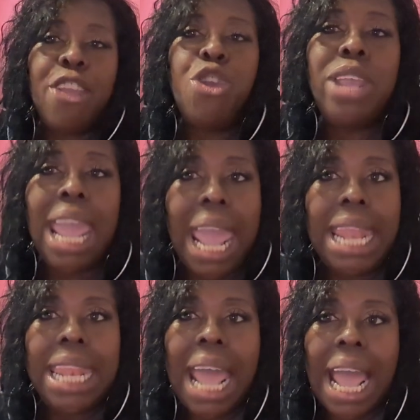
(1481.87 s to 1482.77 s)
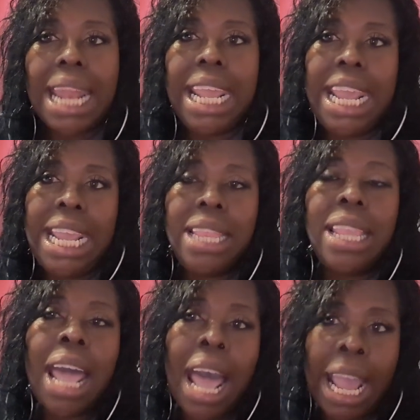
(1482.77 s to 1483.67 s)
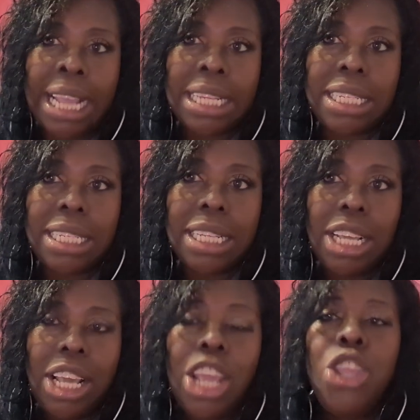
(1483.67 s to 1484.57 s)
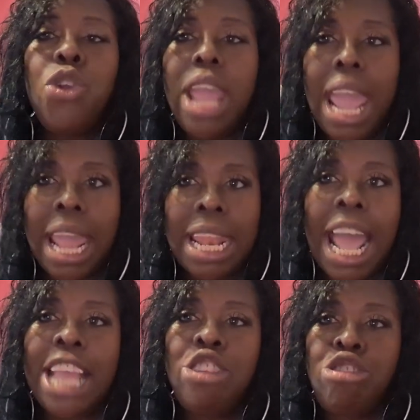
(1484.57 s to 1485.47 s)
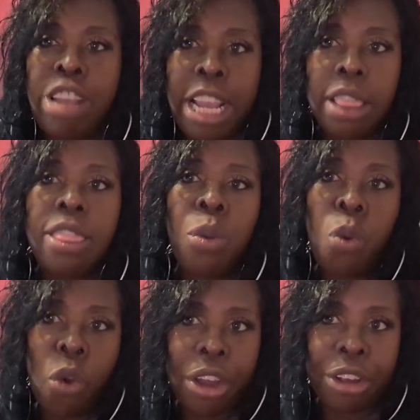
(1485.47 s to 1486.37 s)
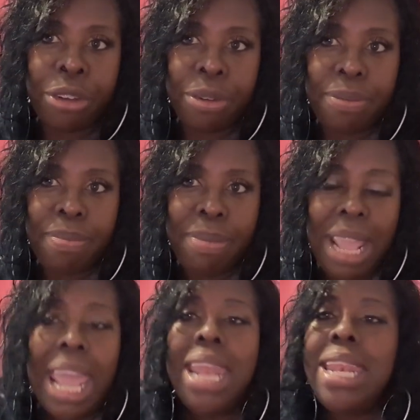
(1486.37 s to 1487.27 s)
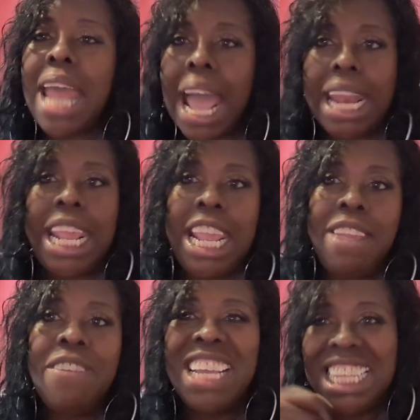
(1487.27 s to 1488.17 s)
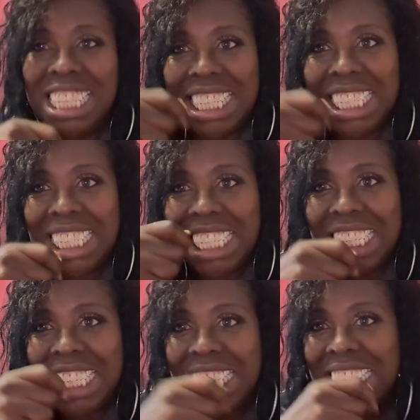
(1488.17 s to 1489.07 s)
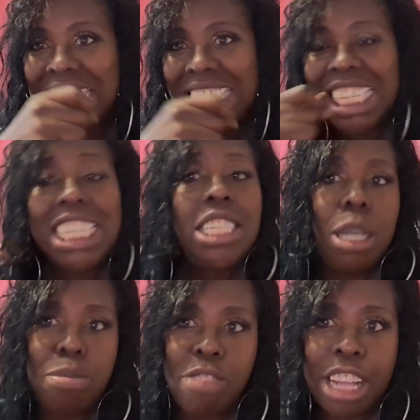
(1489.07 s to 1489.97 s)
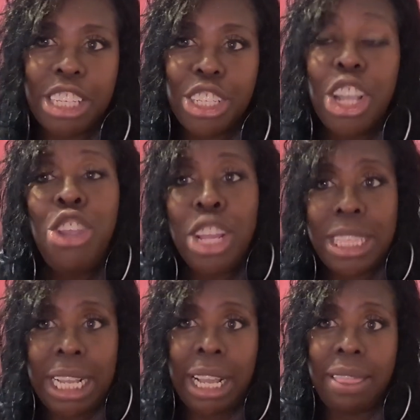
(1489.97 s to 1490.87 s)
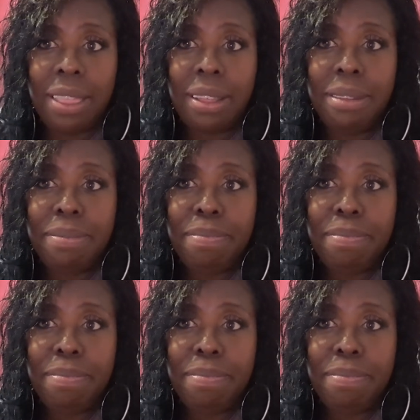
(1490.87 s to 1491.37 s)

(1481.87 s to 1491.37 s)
Now, you cannot eat the ice. You cannot drink the water. Not even to brush your teeth.